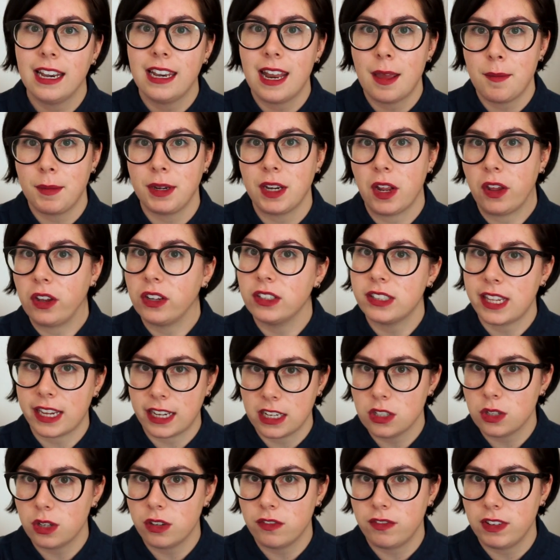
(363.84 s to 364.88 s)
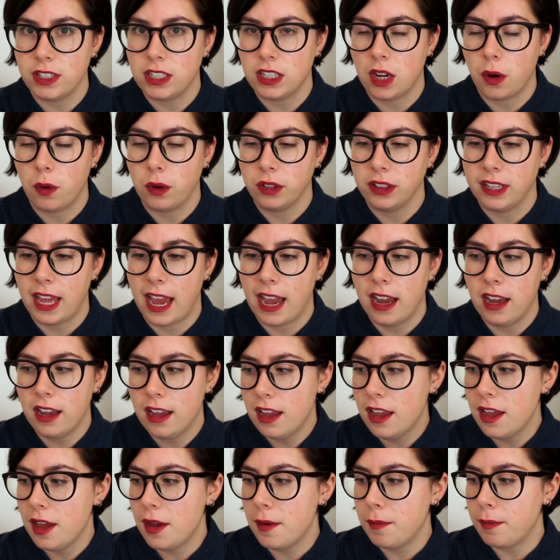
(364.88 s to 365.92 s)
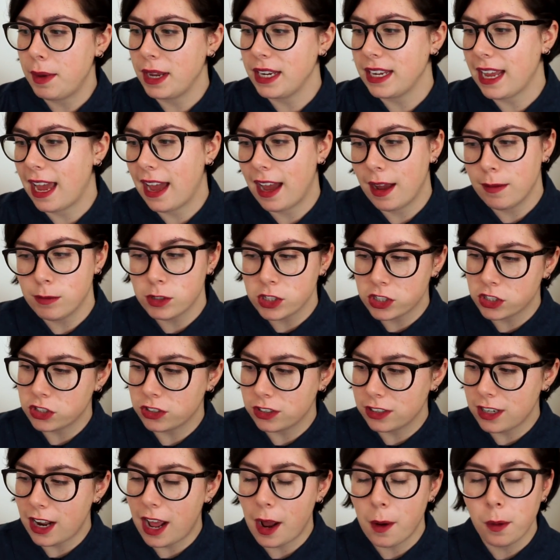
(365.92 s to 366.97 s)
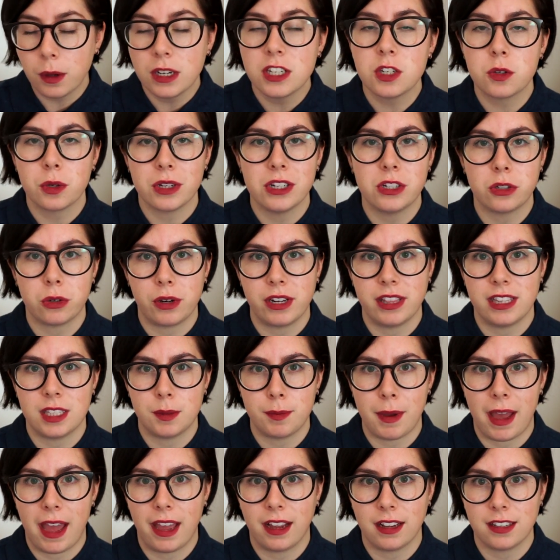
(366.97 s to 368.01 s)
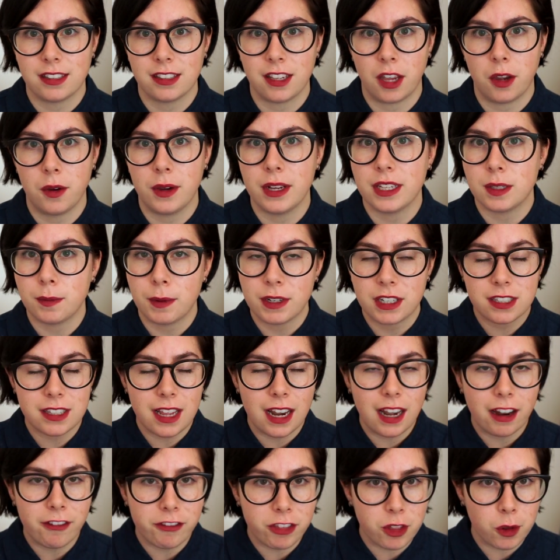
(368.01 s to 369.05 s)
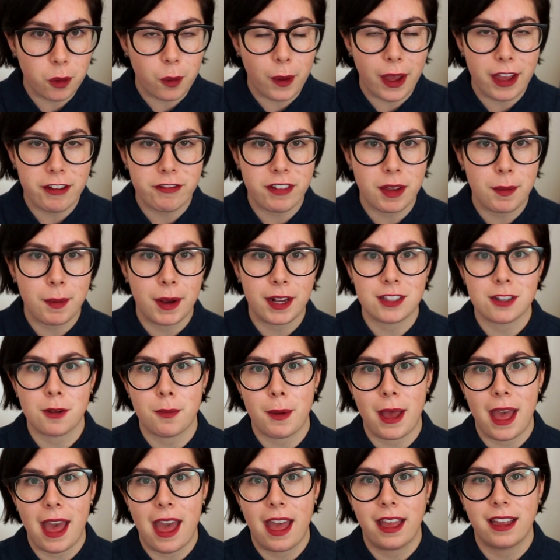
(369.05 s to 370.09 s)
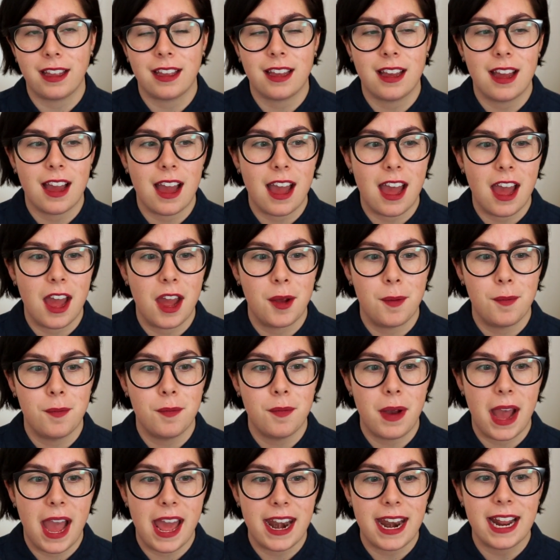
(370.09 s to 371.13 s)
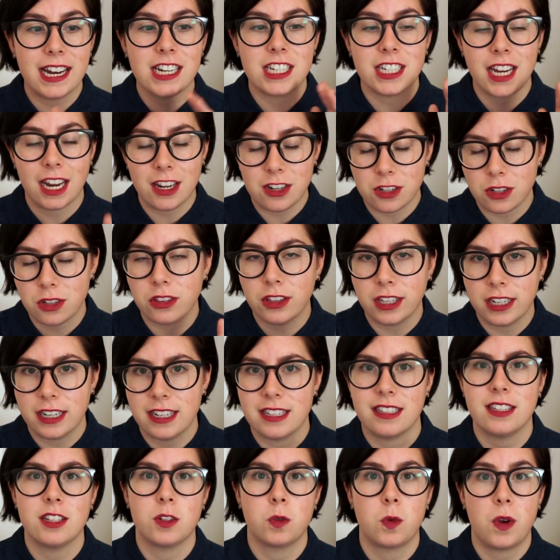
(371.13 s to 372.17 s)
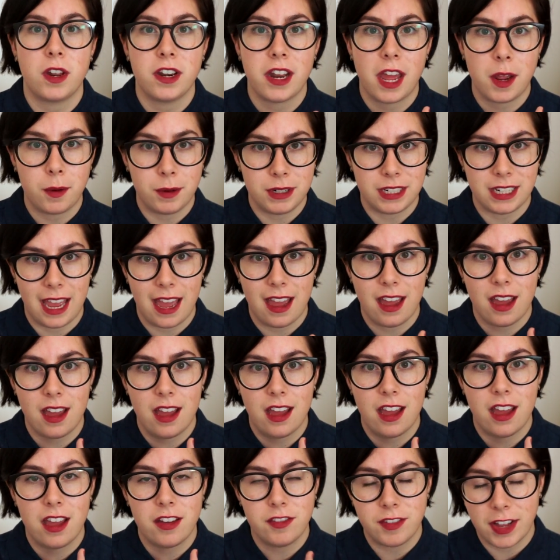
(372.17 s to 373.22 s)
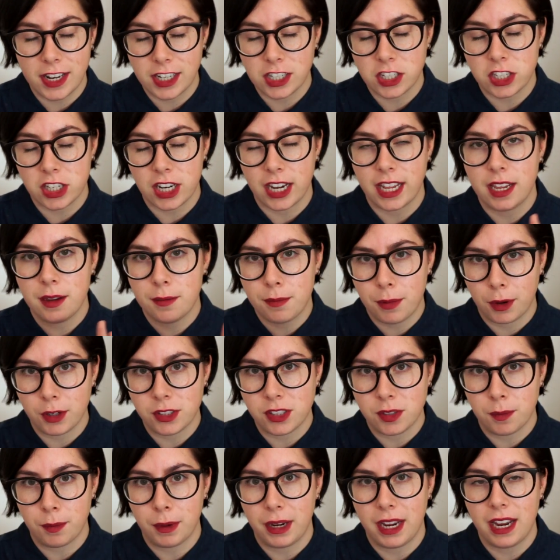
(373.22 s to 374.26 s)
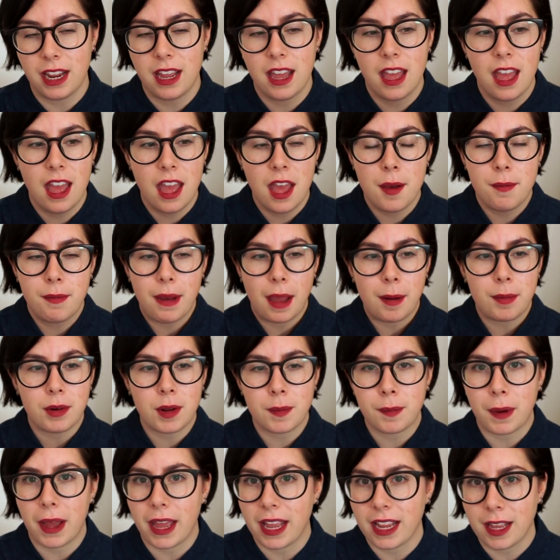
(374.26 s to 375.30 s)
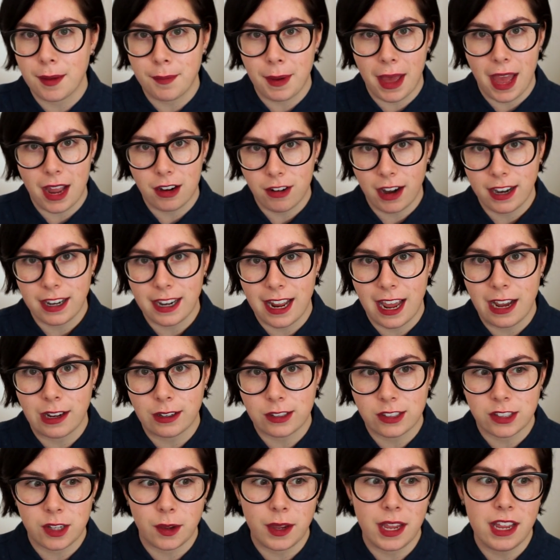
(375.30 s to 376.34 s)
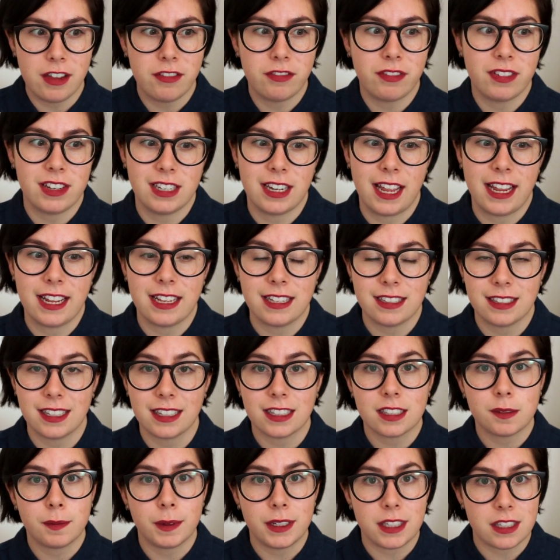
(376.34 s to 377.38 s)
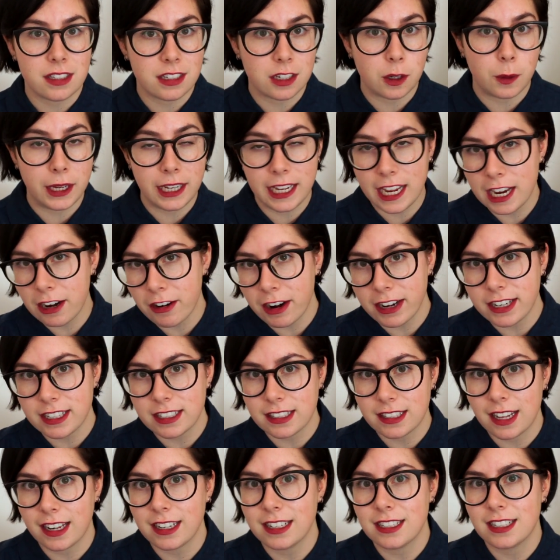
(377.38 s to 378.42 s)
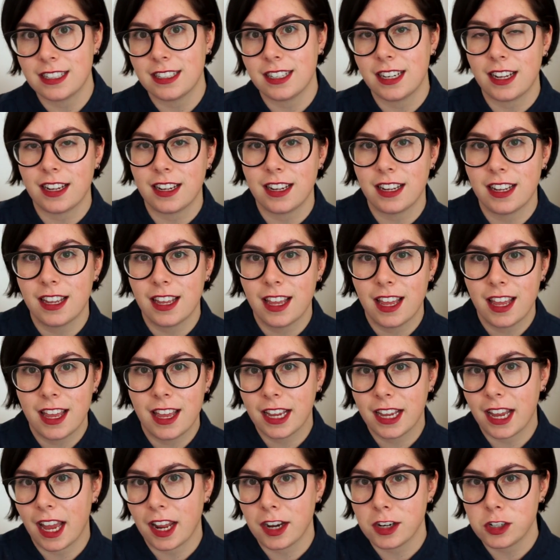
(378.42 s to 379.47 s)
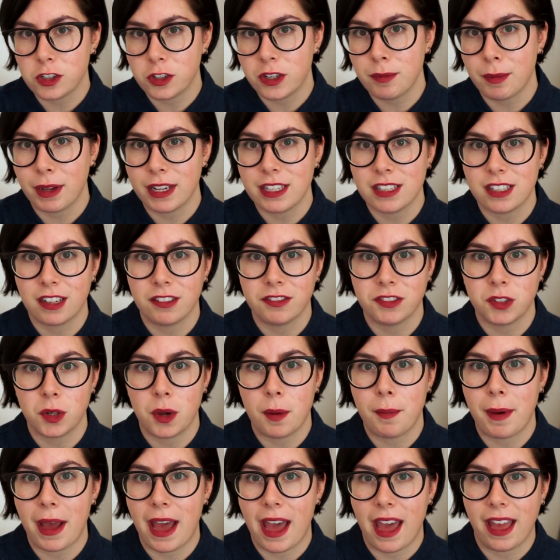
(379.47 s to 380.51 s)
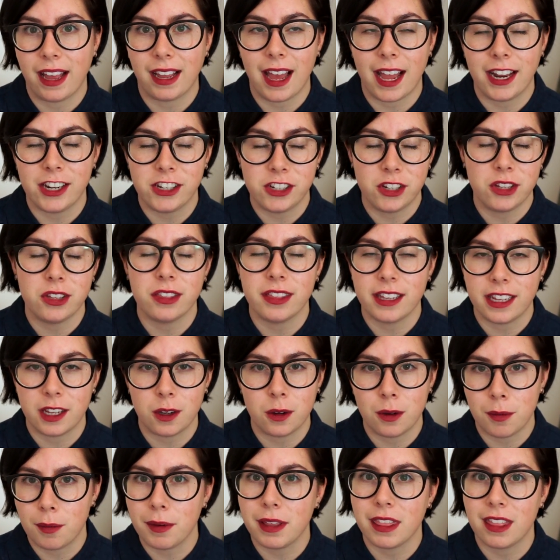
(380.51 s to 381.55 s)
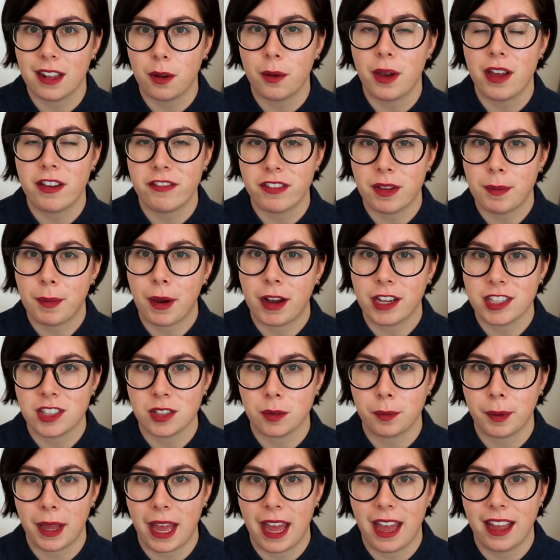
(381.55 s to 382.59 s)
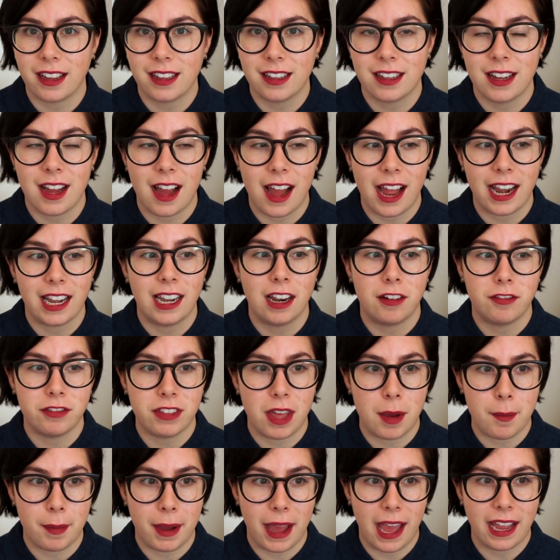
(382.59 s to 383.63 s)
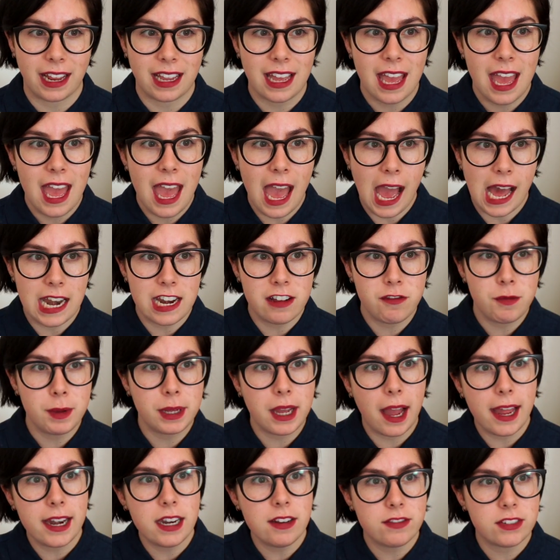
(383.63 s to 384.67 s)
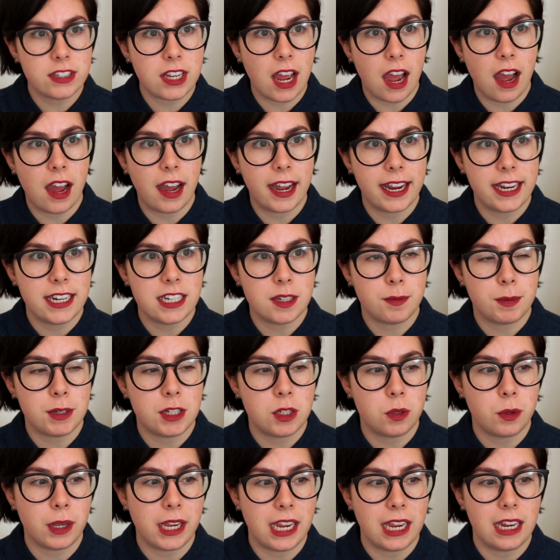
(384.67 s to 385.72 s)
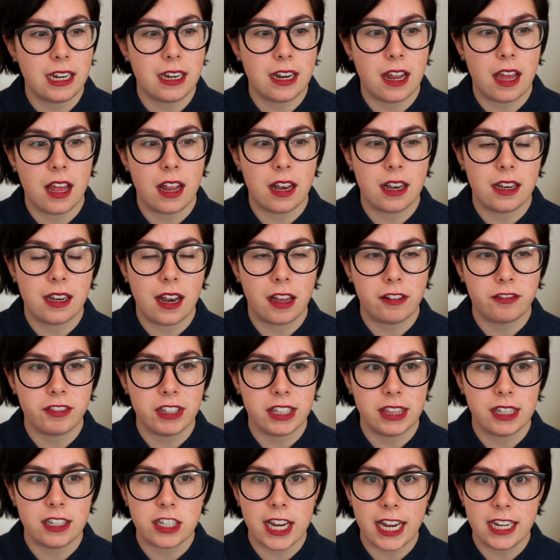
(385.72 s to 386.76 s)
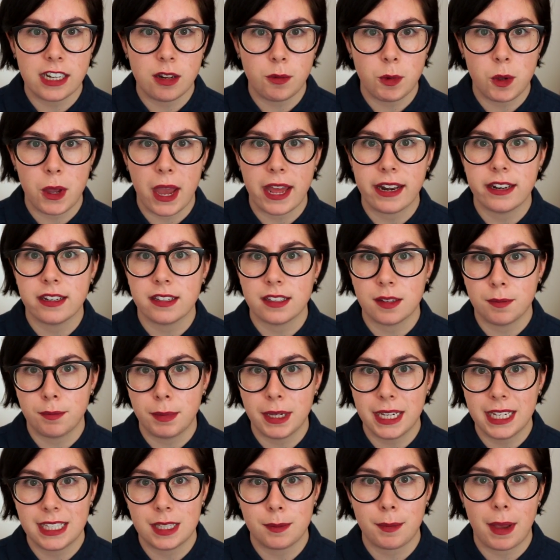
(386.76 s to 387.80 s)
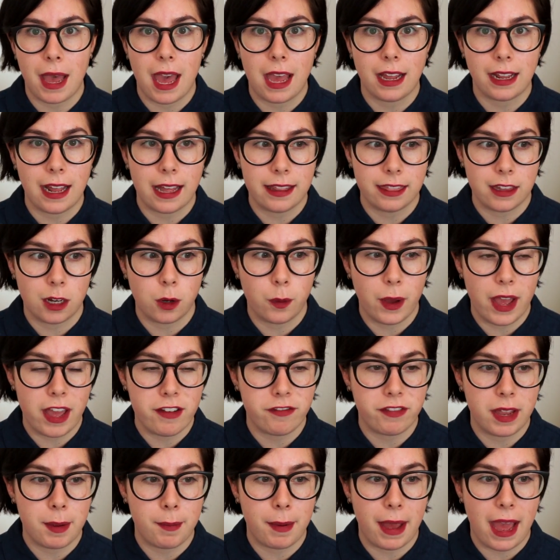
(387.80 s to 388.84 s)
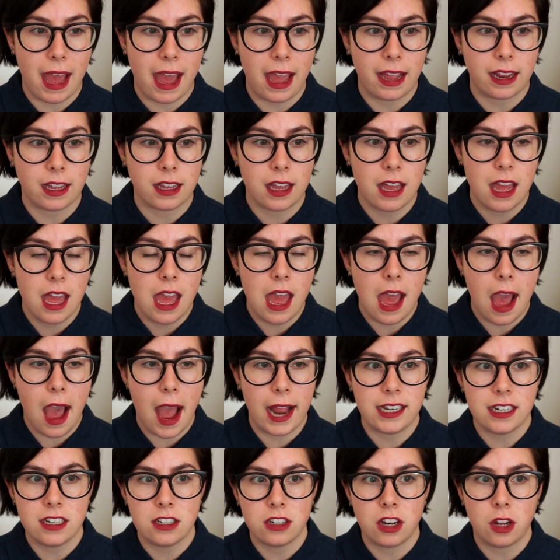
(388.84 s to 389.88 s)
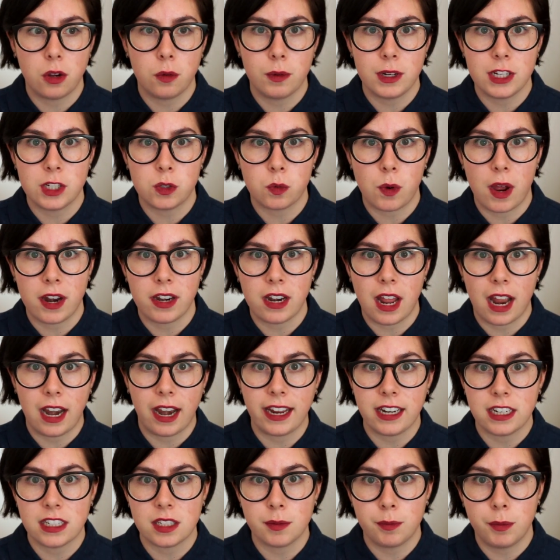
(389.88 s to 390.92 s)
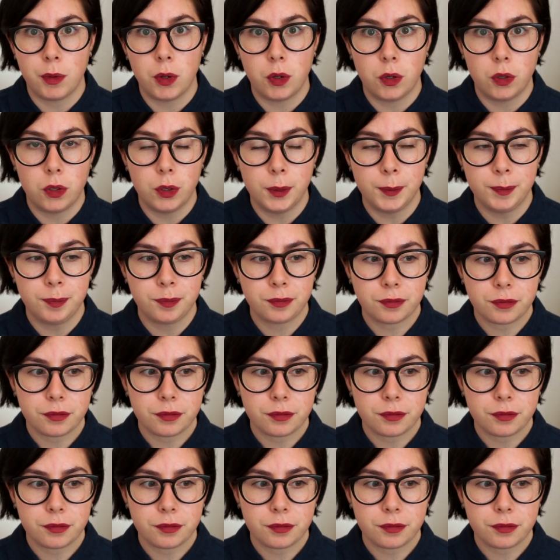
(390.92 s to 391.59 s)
let me know, because I can do a video on that. But yeah, I want to enjoy this bag. So as much as I love the Loewe puzzle bag, and actually I do think this is one I would get eventually, possibly, but I'm not buying a bag right now. So if in like 6 months to a year I decided to kind of treat myself to a bag, I do think it would be the Loewe puzzle bag. I love that bag, and I've been kind of tied between loving the JW Anderson Pierce bag and the Loewe bag. I didn't know which one I liked more.